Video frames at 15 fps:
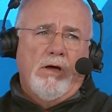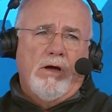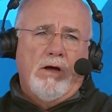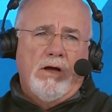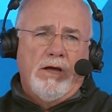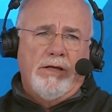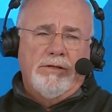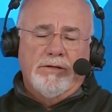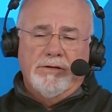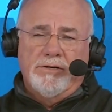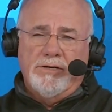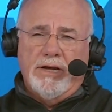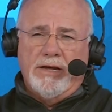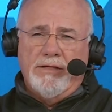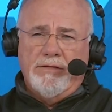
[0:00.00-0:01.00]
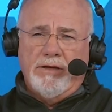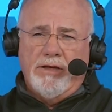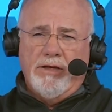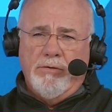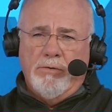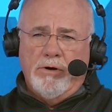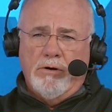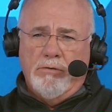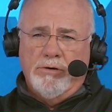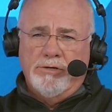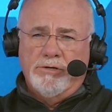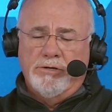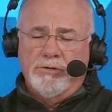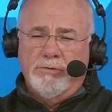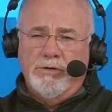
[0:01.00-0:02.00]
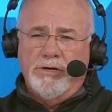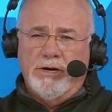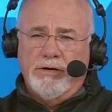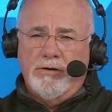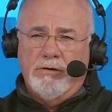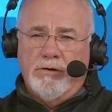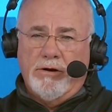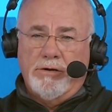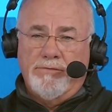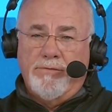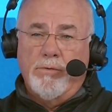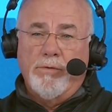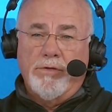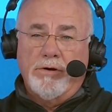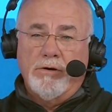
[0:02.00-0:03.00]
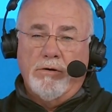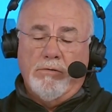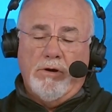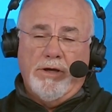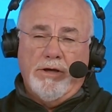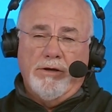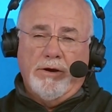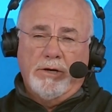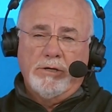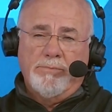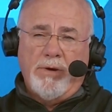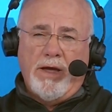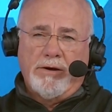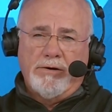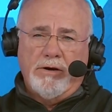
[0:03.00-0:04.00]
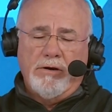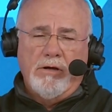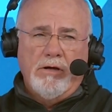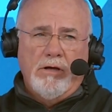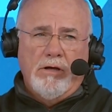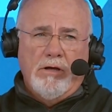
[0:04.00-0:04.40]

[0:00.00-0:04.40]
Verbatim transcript: Uh, and then the second thing you would hold is just retained earnings for the totally unexpected.